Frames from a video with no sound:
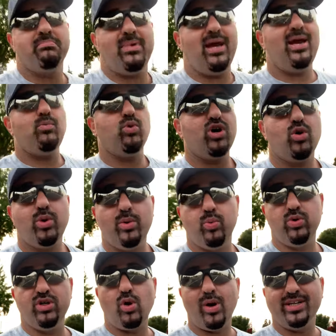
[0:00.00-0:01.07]
and where we
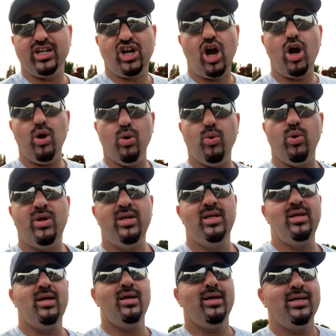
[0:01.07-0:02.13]
were going to go,
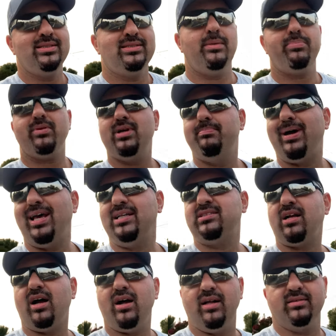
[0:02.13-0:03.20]
simply based
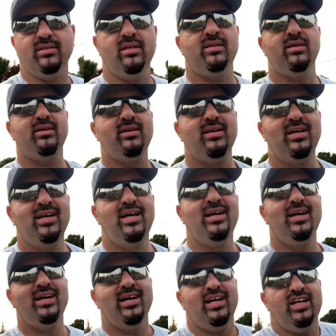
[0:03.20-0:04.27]
on
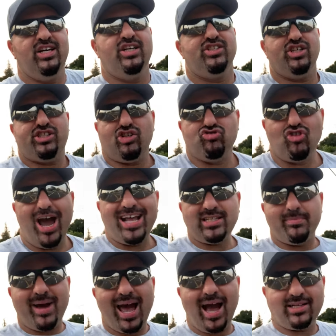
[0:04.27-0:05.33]
just a
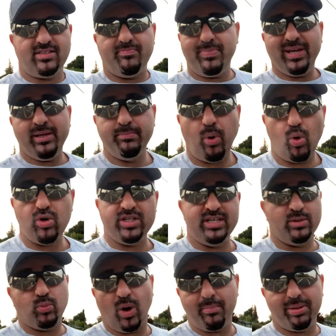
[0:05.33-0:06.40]
random act of being born
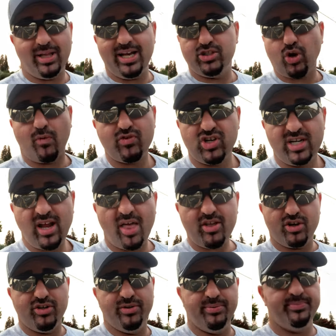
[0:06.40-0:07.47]
in one place over
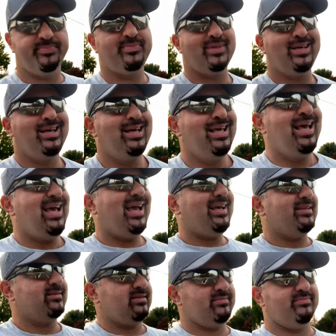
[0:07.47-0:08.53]
another.
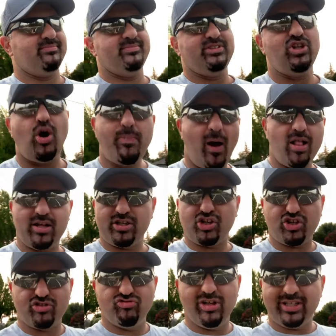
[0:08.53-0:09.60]
And no
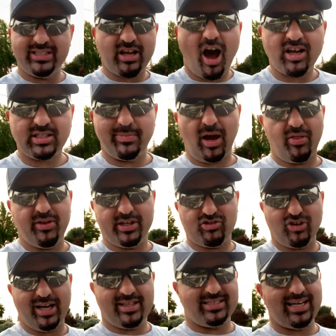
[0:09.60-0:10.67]
politician really talks about this,
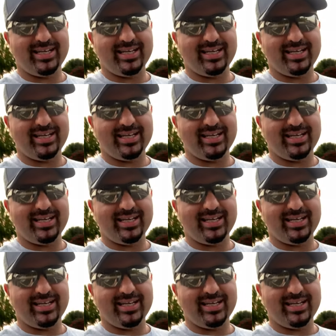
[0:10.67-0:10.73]
right? This